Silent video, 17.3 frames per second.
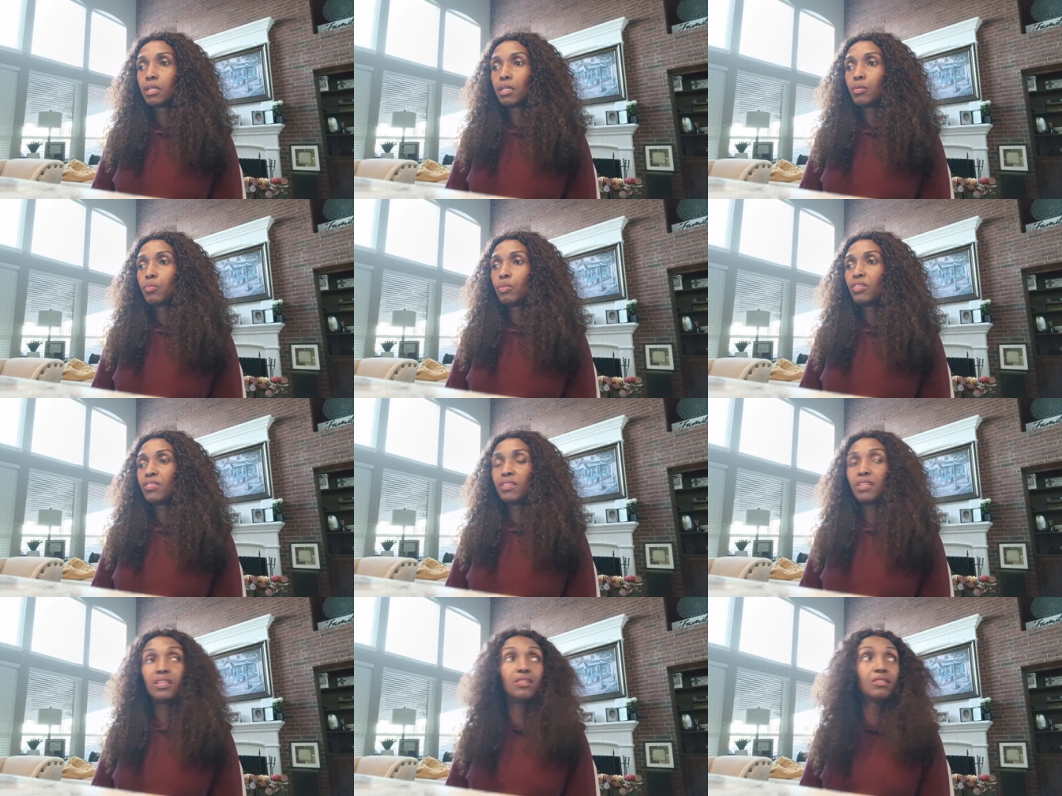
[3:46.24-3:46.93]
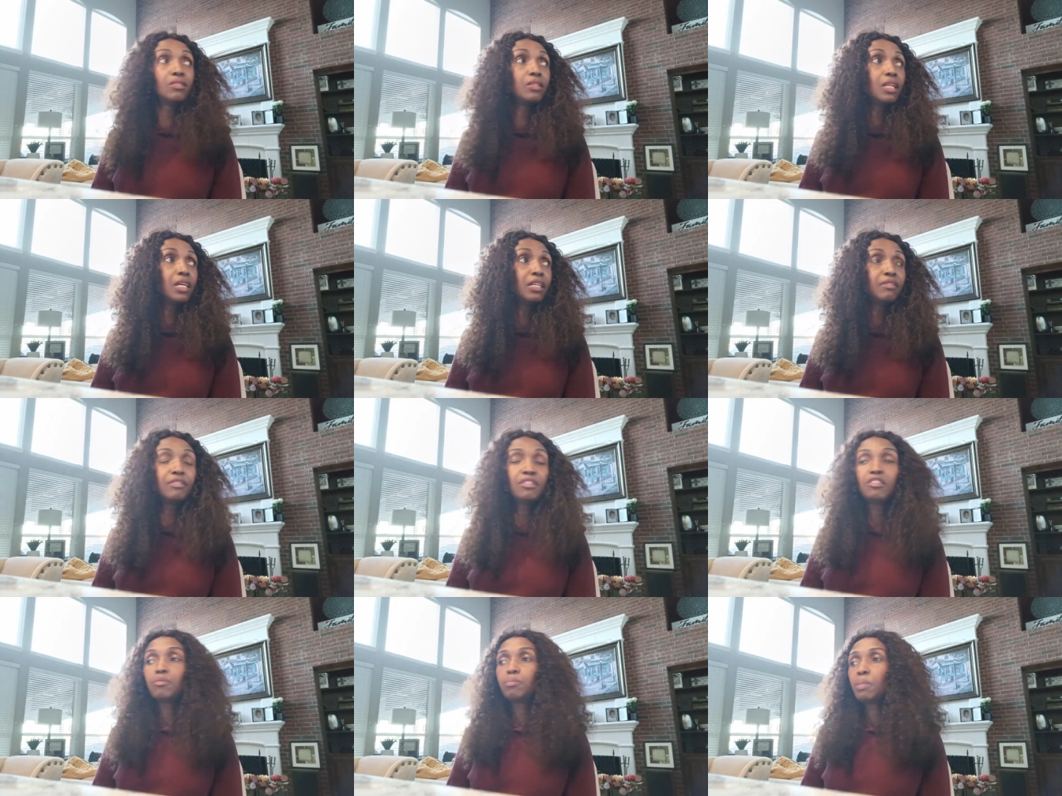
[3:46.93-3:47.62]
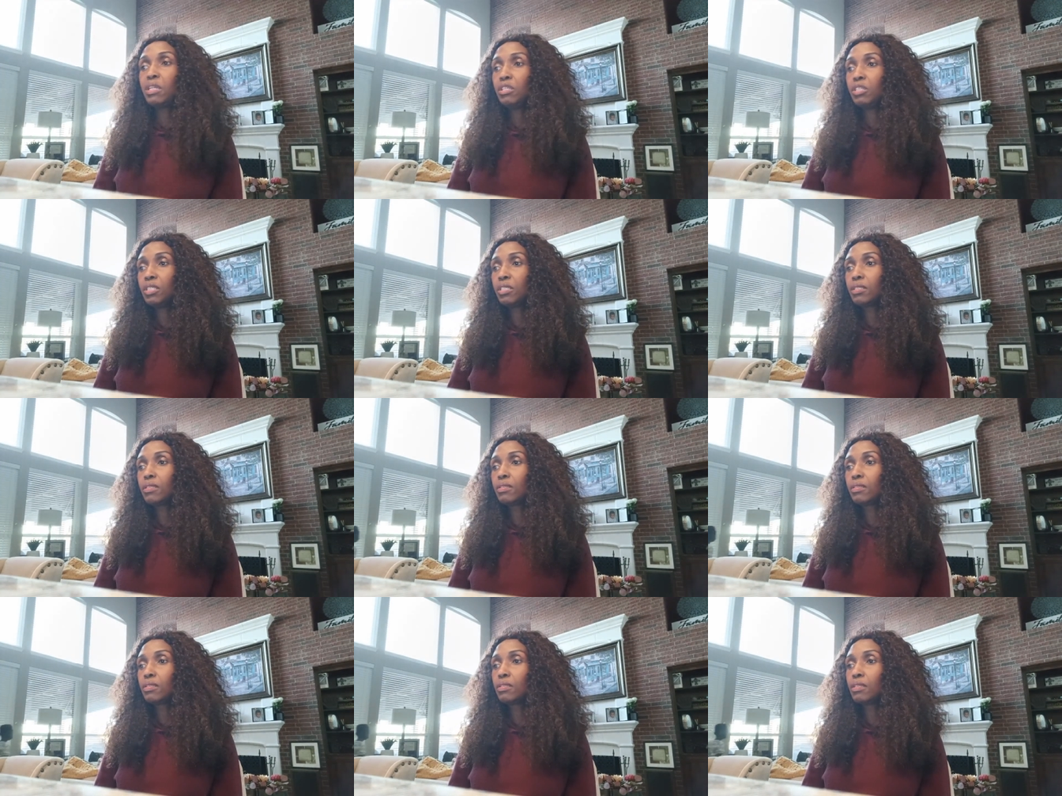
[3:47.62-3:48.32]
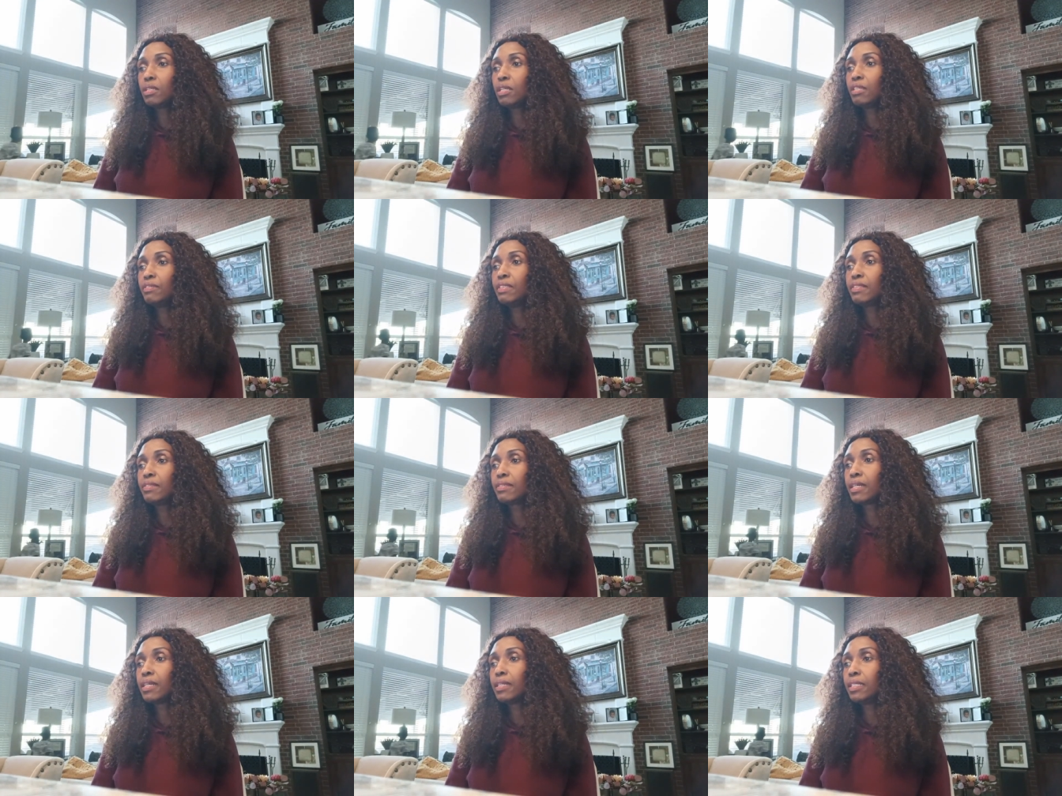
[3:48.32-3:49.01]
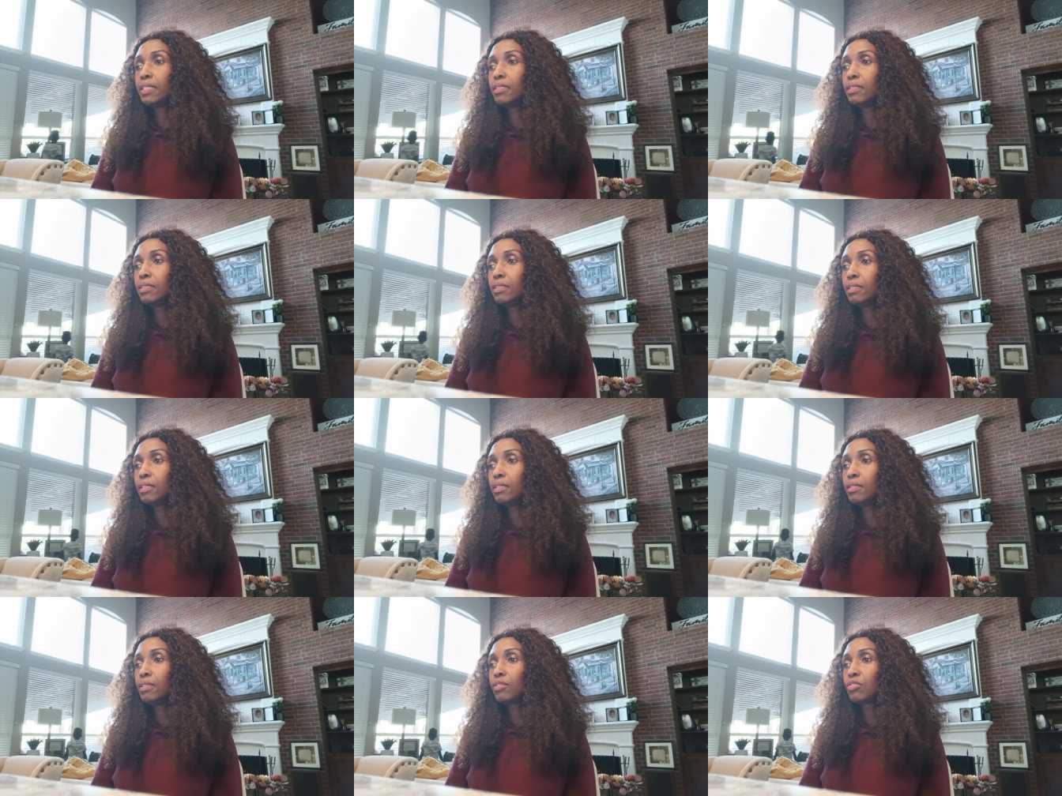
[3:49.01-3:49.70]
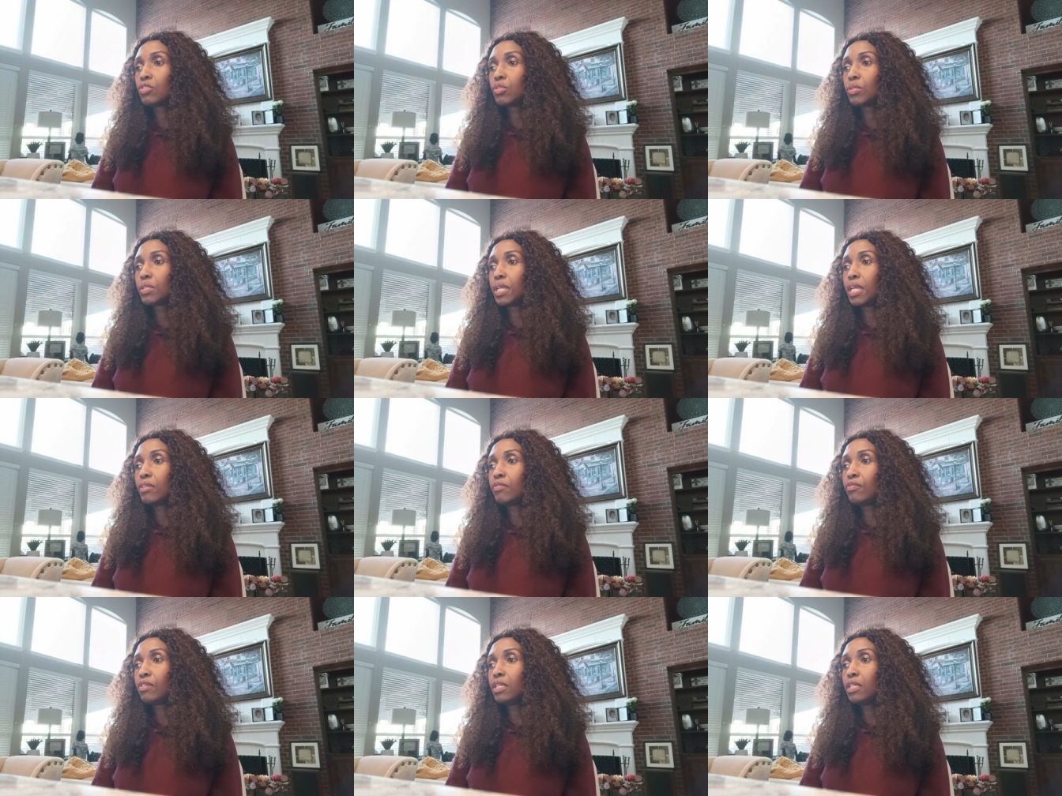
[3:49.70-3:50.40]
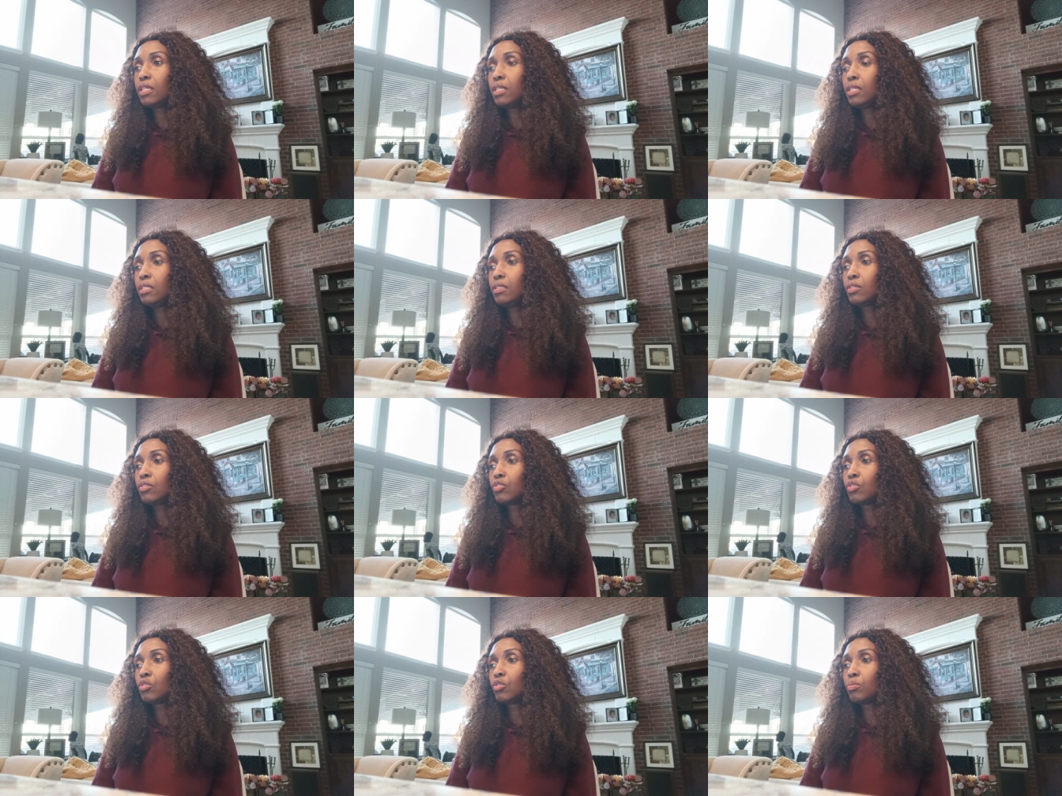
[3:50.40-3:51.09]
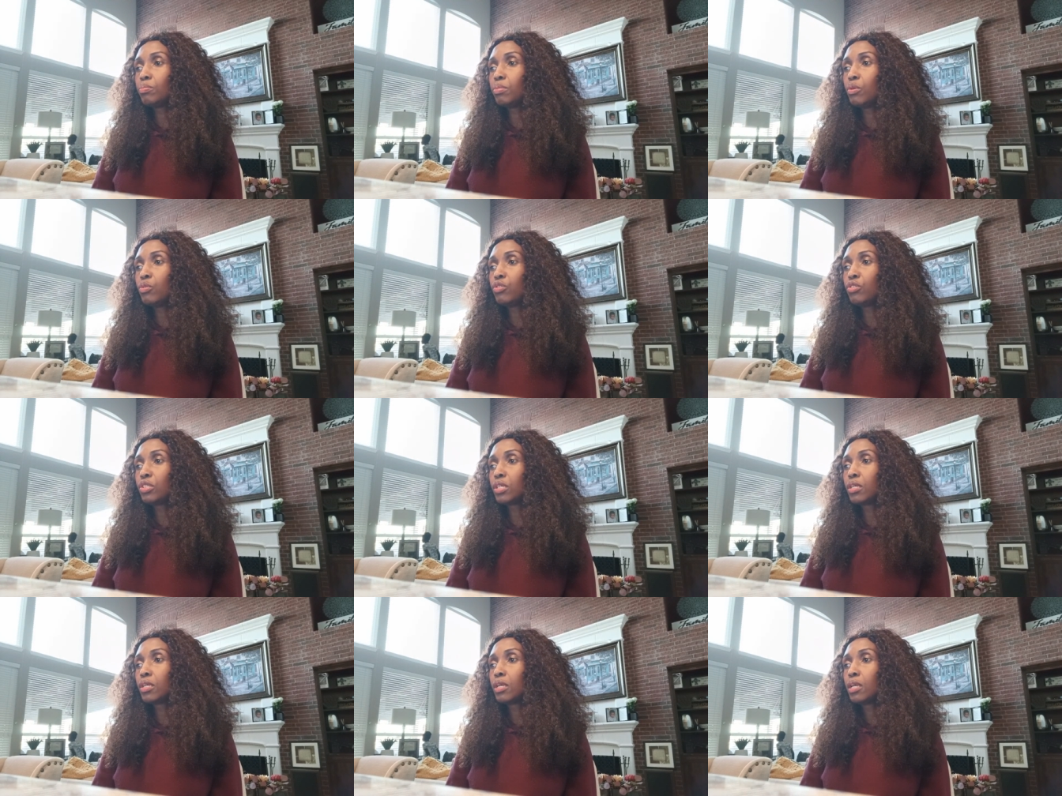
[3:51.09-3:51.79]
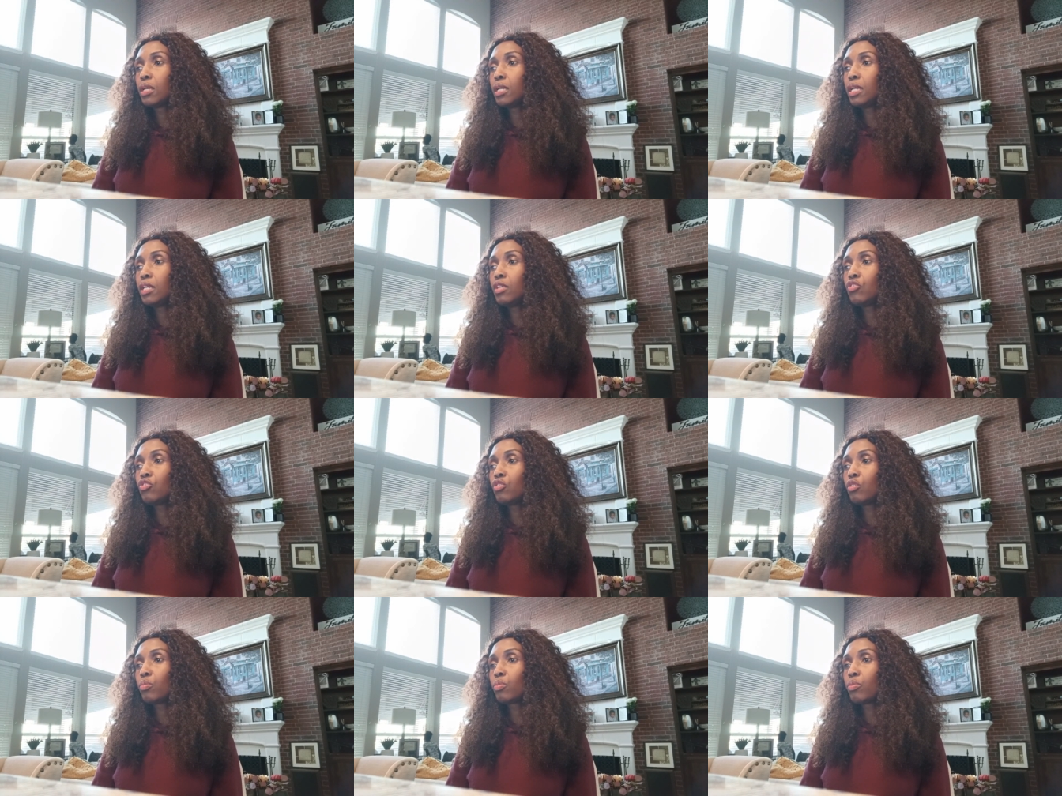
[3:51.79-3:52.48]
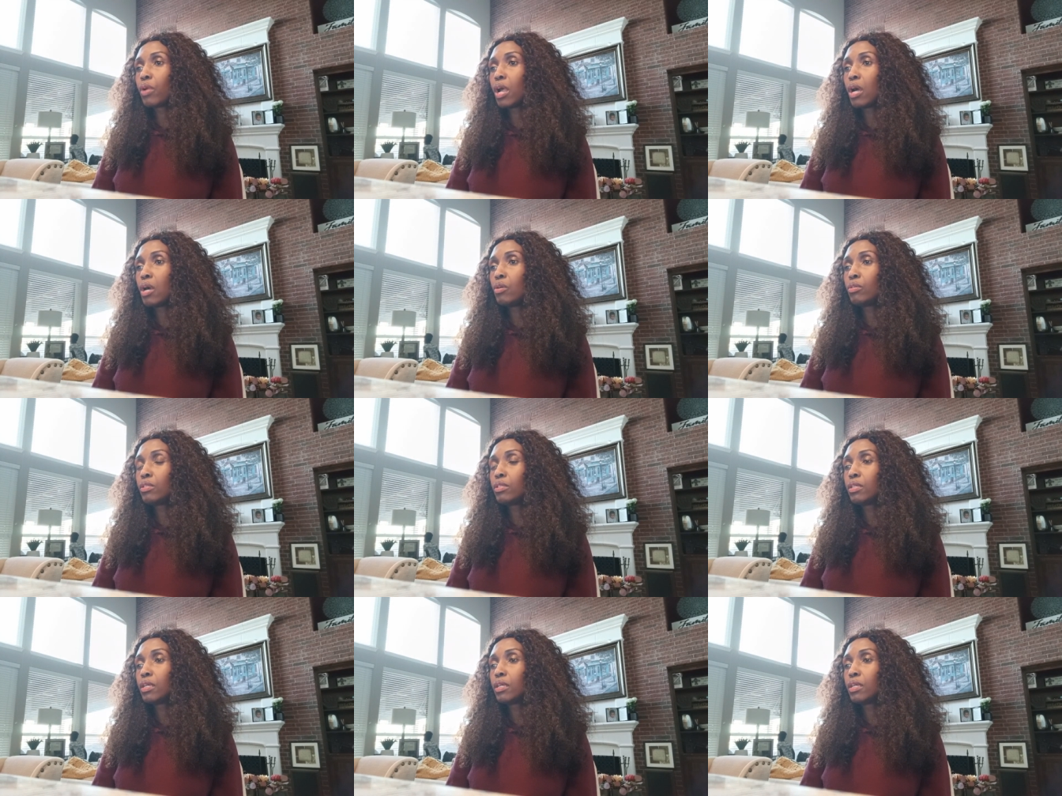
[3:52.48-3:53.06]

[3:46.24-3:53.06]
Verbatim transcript: which says, Love is patient, love is kind, it does not envy, it does not boast, it is not proud,